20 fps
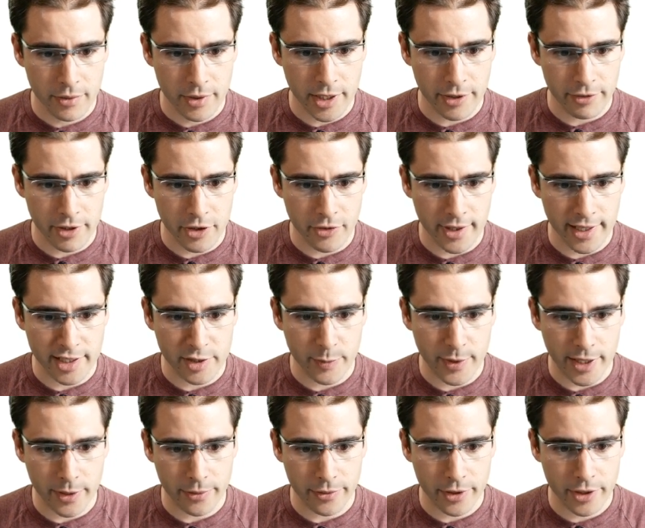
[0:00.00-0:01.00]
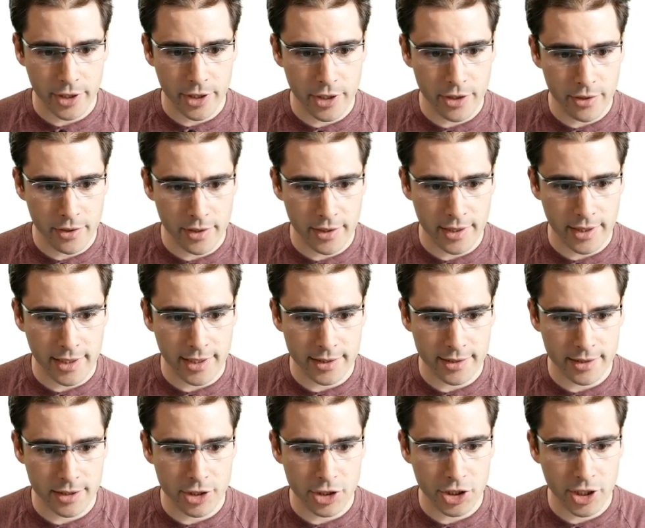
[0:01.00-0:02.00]
get redirected back with the code, and
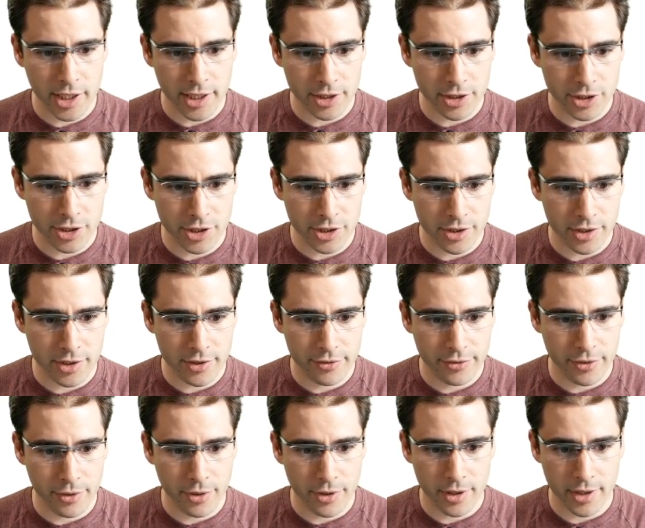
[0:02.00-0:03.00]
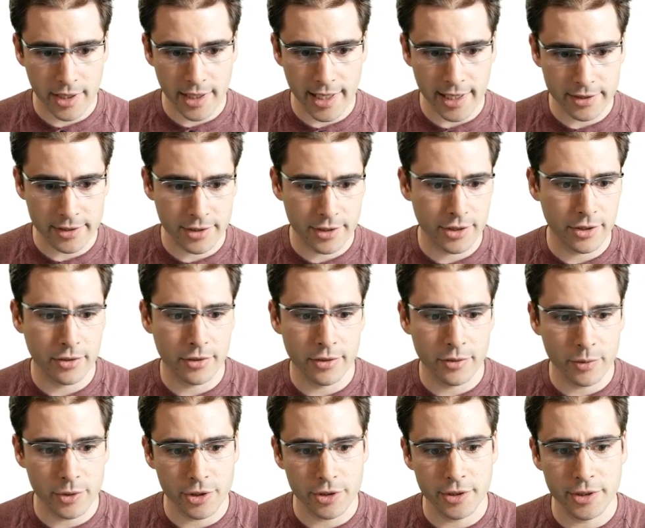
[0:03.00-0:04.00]
it's exchanged for an access
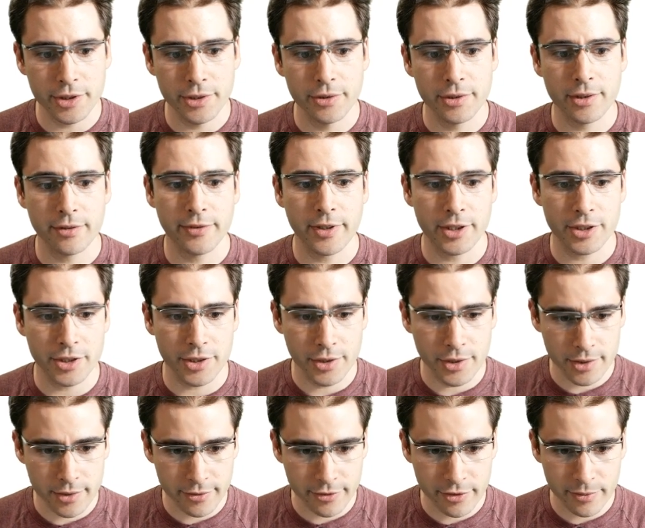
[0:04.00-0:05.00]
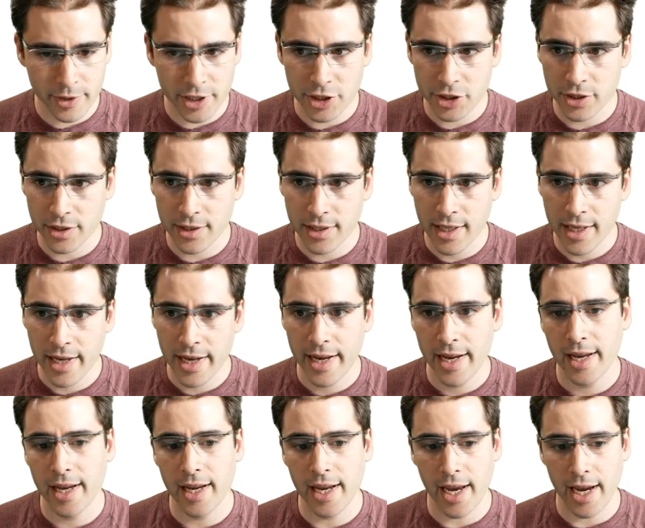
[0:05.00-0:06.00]
token, which is used to fetch the user information
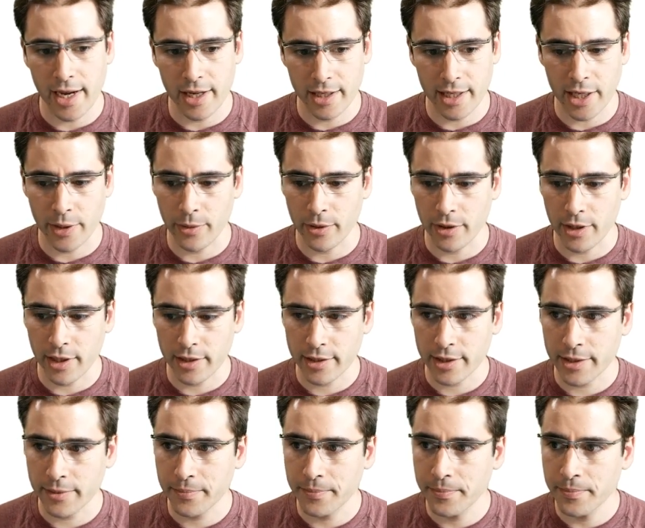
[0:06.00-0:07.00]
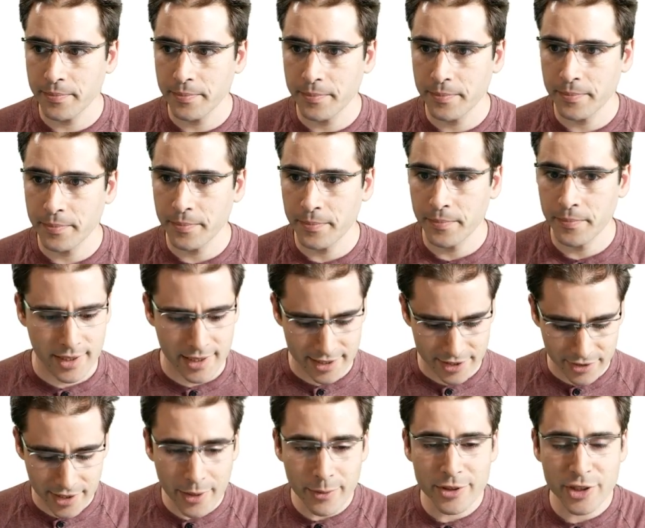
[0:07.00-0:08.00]
and now we're logged in.
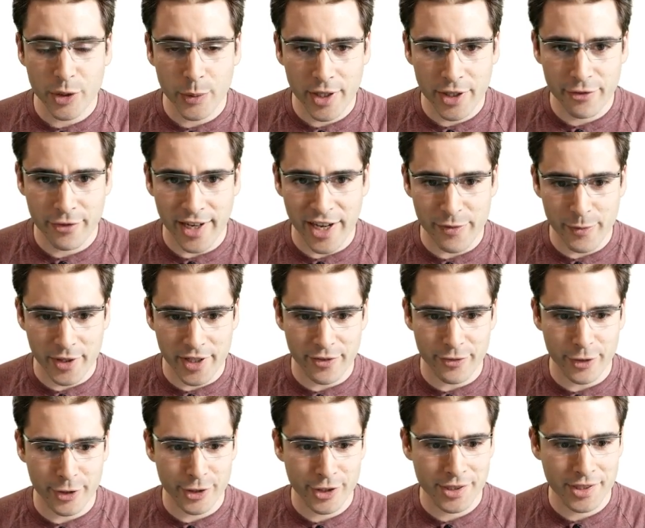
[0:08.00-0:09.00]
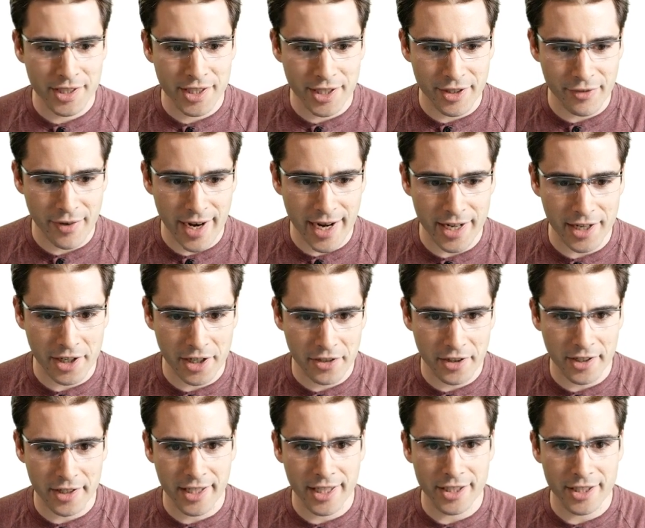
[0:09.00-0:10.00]
So that was a quick five minute version of adding
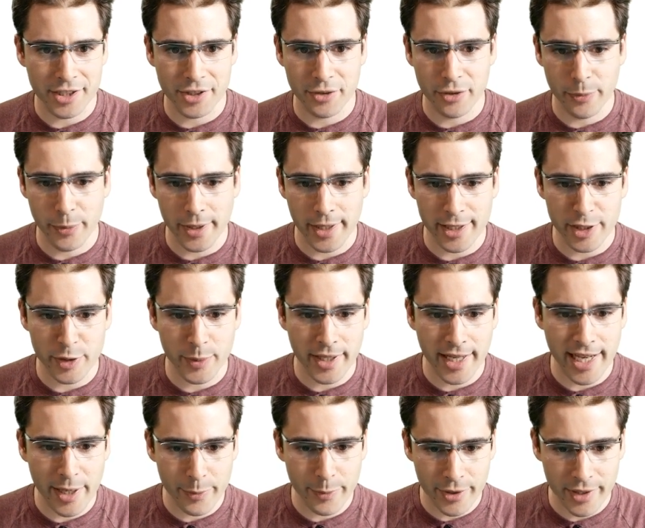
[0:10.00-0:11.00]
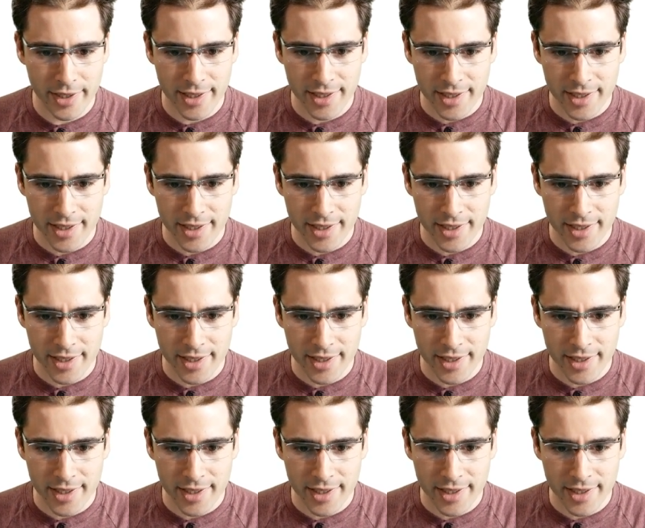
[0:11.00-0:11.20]
authentication to a PHP app.